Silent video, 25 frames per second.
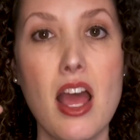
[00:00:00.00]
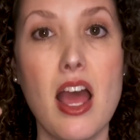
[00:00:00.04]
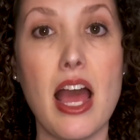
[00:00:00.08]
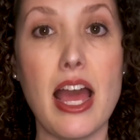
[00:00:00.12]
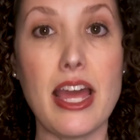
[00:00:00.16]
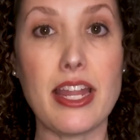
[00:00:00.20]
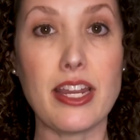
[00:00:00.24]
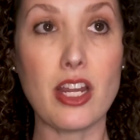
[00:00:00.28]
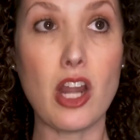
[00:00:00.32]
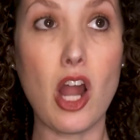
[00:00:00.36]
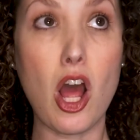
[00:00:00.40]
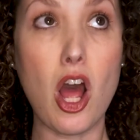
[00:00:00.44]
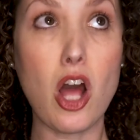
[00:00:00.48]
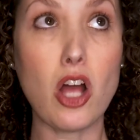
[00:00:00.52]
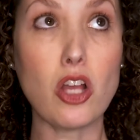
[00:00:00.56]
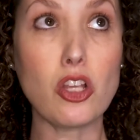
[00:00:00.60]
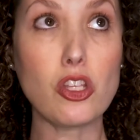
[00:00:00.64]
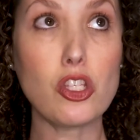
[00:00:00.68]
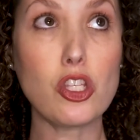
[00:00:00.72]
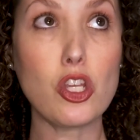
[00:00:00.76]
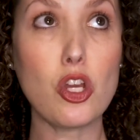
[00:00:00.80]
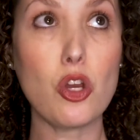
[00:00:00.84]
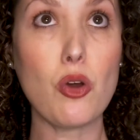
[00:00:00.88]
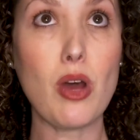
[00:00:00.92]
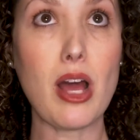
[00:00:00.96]
And it
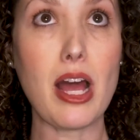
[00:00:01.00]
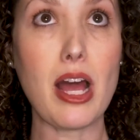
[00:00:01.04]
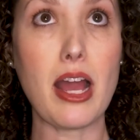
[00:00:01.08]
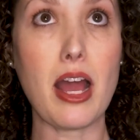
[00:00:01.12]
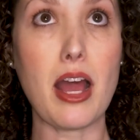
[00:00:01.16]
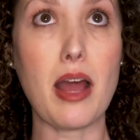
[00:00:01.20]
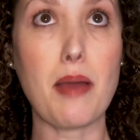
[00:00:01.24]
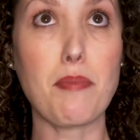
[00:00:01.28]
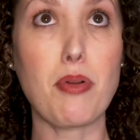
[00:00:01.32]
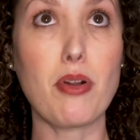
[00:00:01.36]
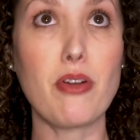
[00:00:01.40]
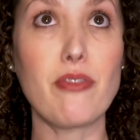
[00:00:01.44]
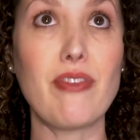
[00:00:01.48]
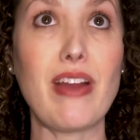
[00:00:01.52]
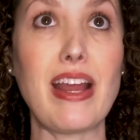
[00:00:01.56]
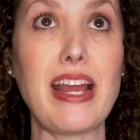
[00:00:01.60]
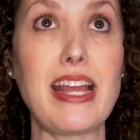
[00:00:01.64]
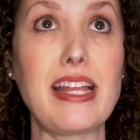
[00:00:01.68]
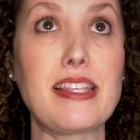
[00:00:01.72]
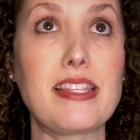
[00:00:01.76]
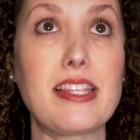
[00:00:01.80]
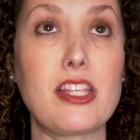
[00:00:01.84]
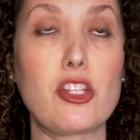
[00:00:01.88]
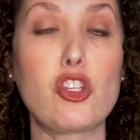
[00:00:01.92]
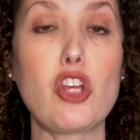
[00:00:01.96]
also
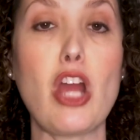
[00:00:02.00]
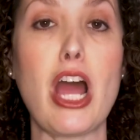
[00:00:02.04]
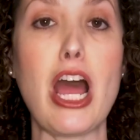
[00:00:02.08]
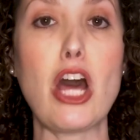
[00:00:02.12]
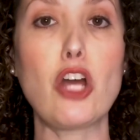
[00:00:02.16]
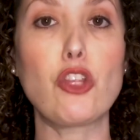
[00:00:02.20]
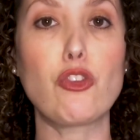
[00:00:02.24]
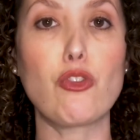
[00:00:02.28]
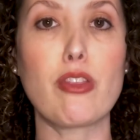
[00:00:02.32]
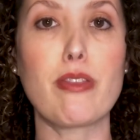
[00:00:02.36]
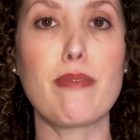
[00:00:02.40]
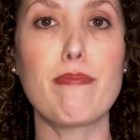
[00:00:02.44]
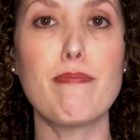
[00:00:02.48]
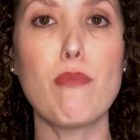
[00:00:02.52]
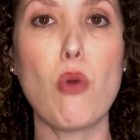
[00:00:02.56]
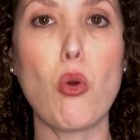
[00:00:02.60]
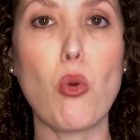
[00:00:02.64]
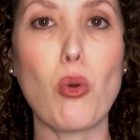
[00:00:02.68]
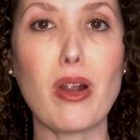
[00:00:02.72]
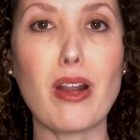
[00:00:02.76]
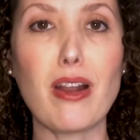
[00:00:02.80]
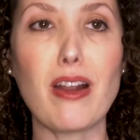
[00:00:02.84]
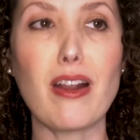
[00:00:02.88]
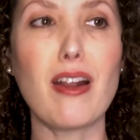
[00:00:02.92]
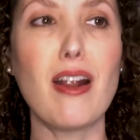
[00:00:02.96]
provides the child with
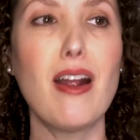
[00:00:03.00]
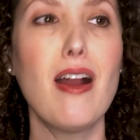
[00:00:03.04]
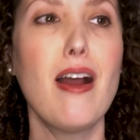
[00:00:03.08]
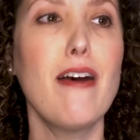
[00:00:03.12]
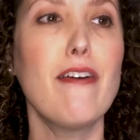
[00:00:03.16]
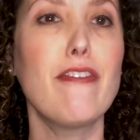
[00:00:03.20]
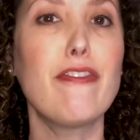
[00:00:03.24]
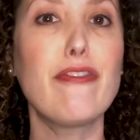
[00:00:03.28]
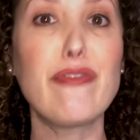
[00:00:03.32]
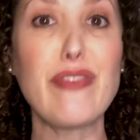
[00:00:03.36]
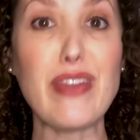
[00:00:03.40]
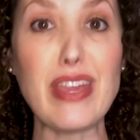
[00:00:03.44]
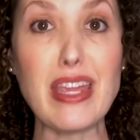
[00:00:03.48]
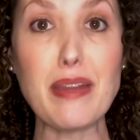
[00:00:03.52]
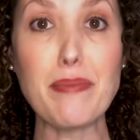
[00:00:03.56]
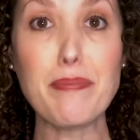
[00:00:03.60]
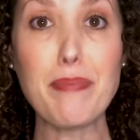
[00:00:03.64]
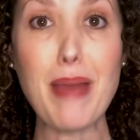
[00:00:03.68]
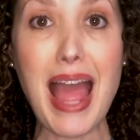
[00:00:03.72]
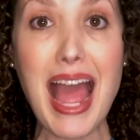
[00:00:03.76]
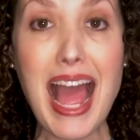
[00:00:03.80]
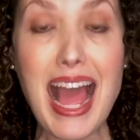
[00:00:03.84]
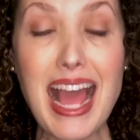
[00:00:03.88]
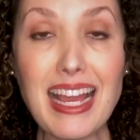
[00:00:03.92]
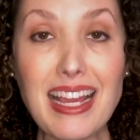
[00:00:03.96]
more
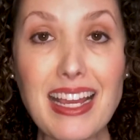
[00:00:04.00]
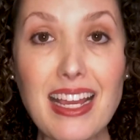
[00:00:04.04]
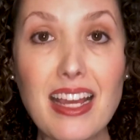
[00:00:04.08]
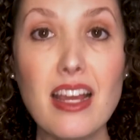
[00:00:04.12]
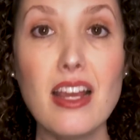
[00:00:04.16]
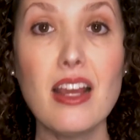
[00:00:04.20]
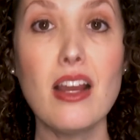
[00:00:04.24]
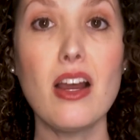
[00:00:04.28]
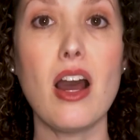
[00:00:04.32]
feedback